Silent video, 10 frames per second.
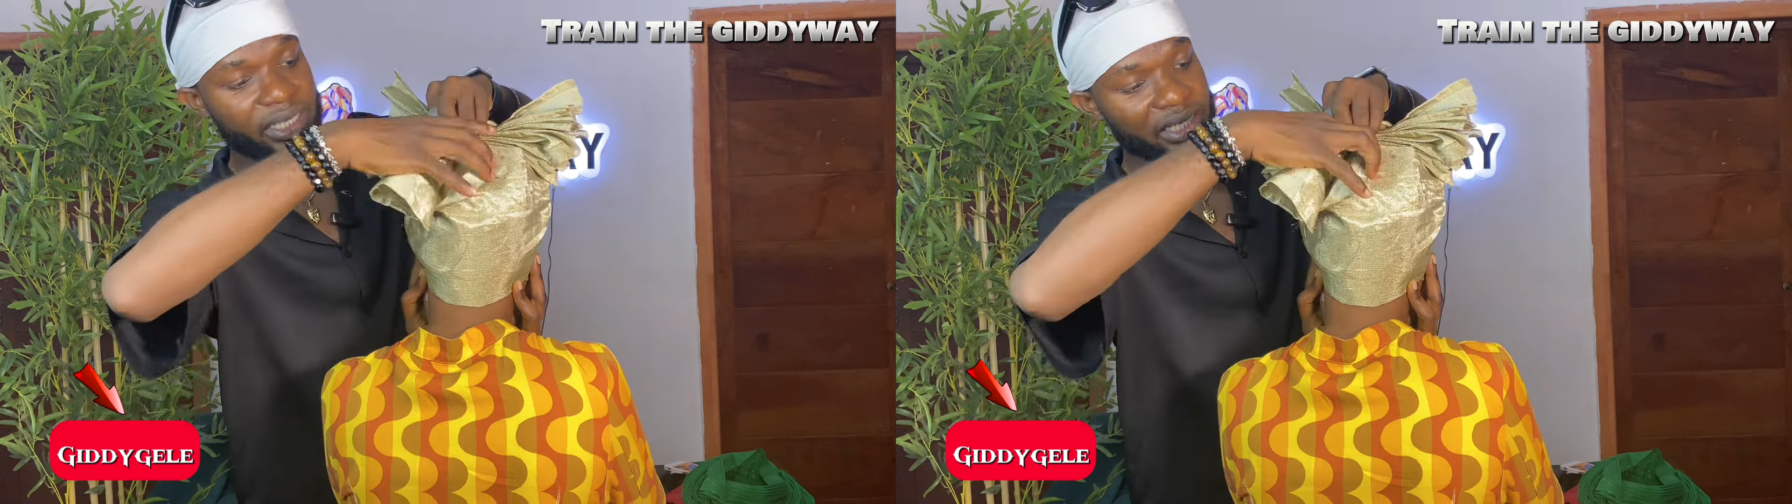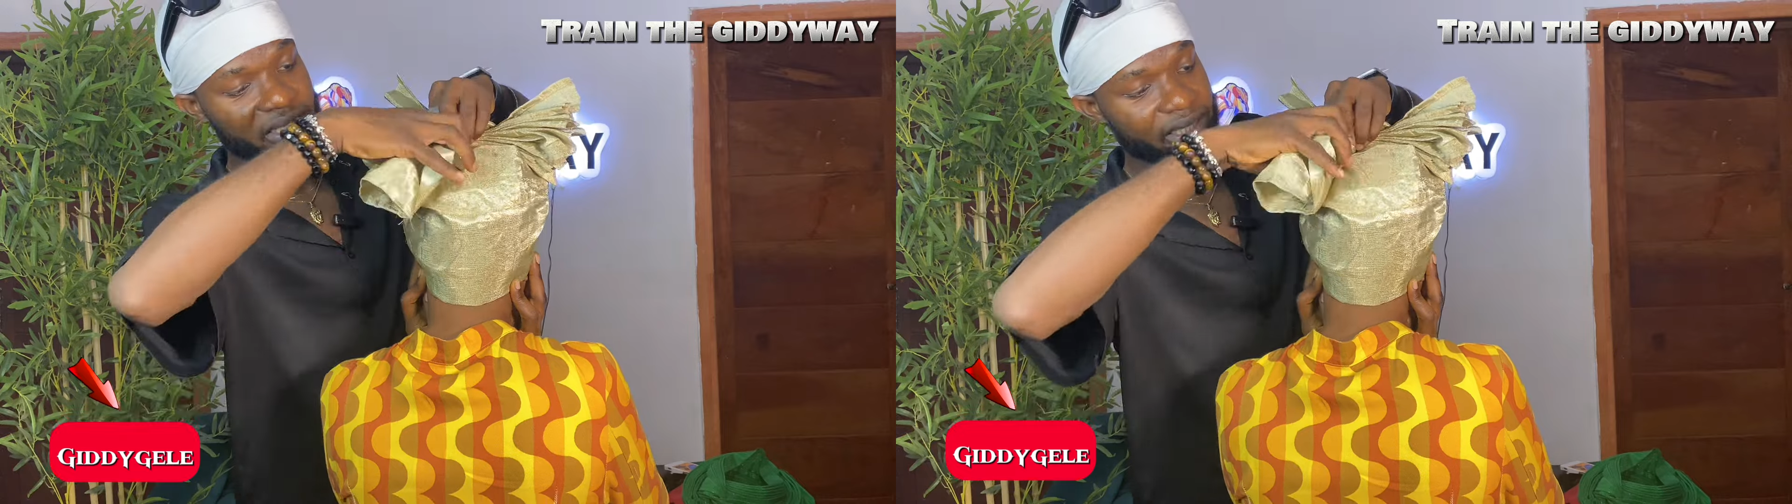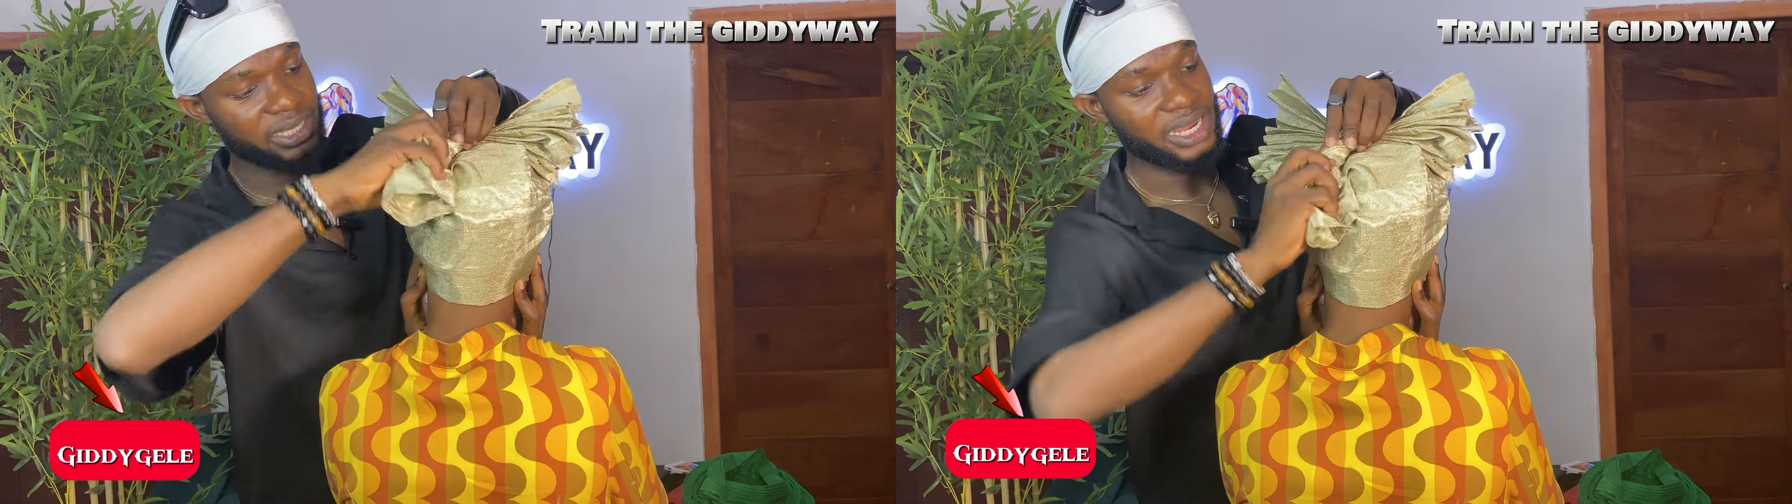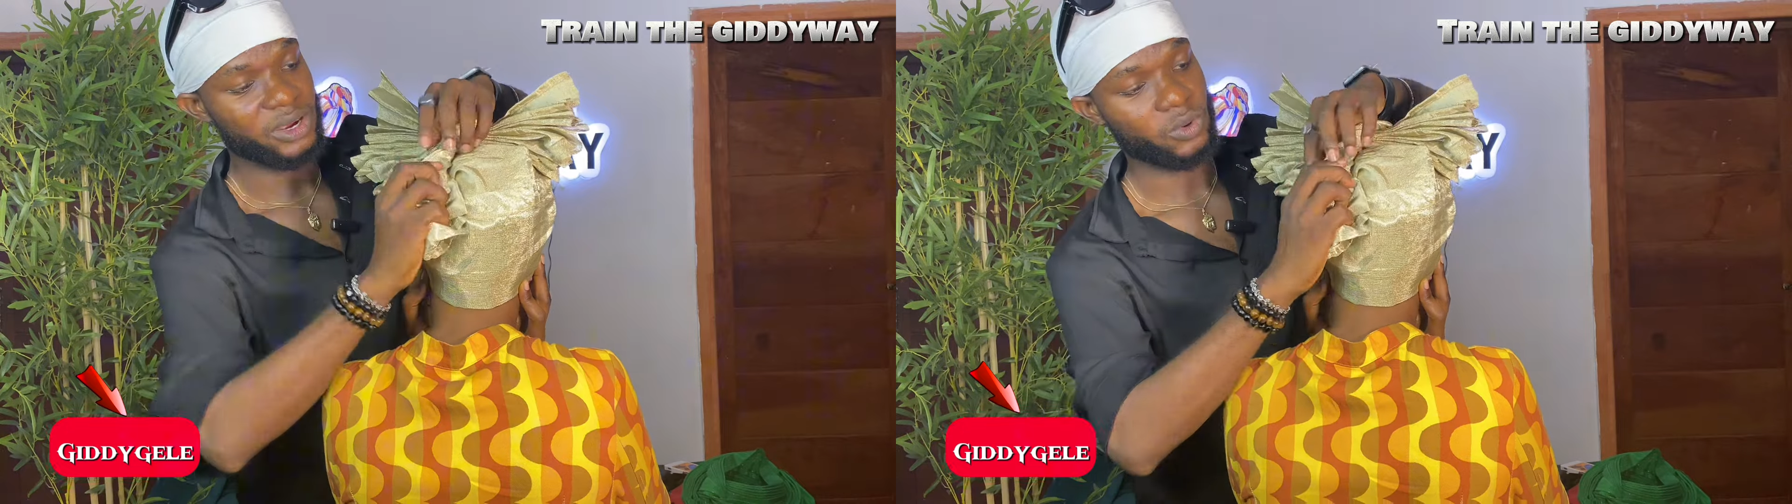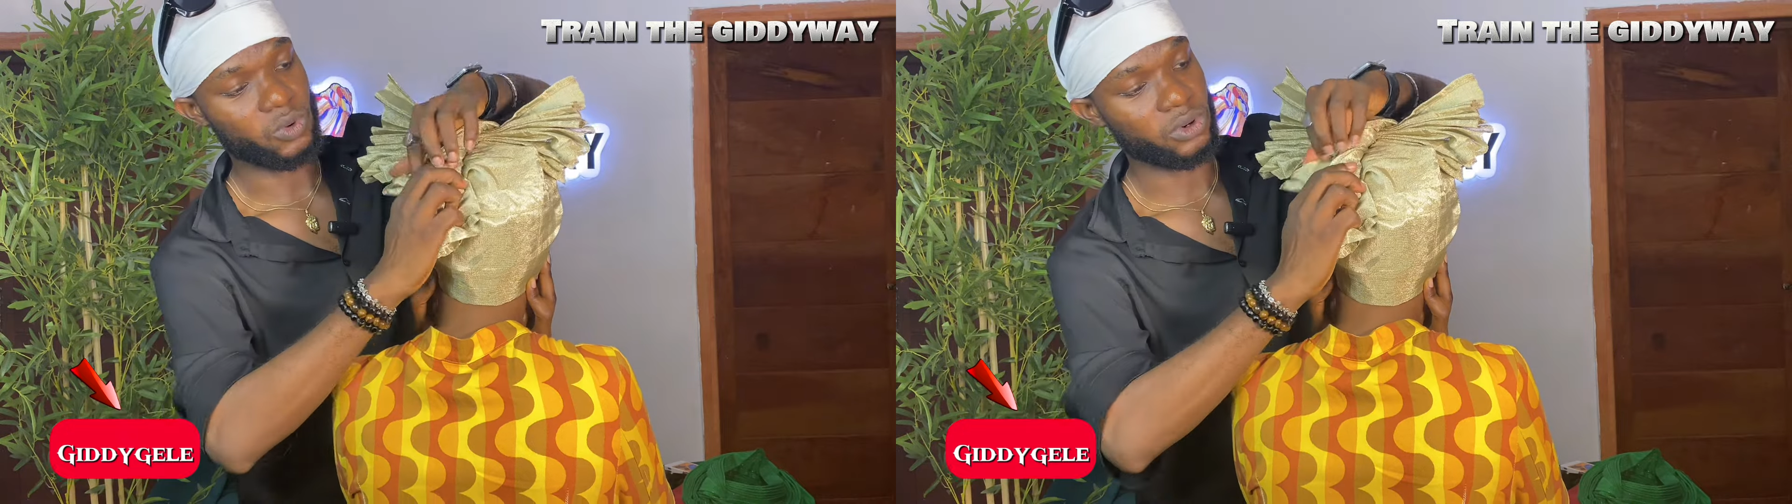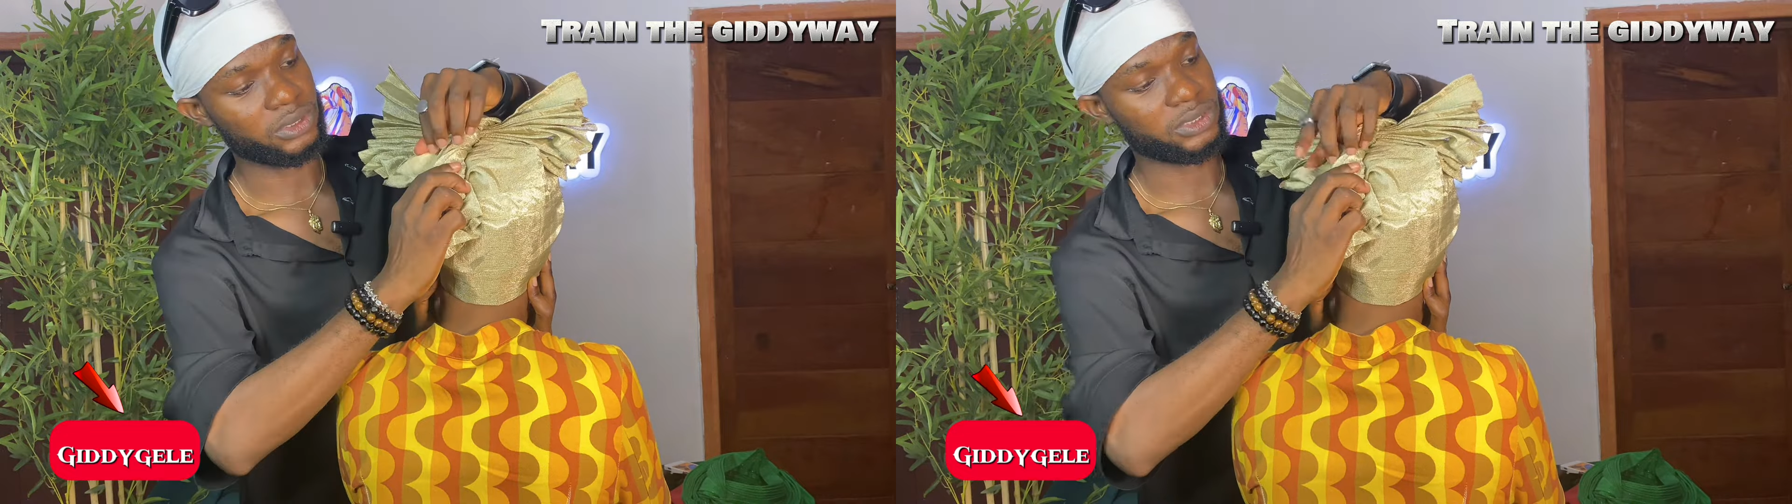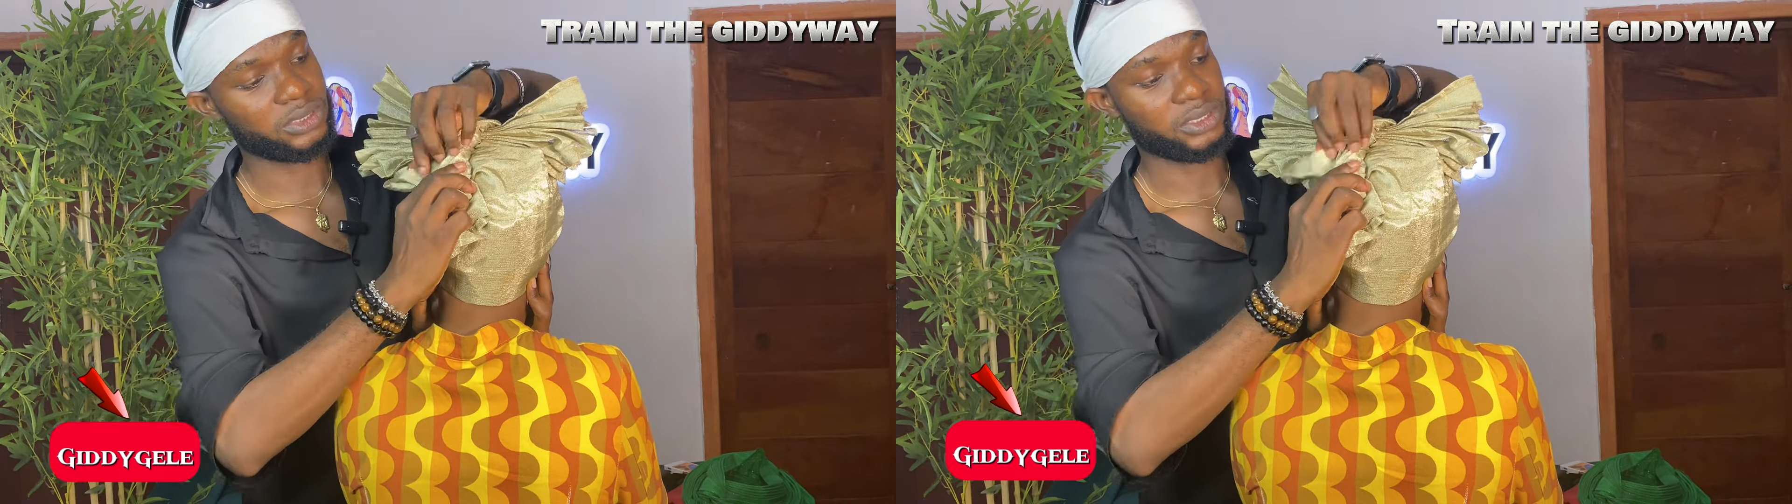it downward.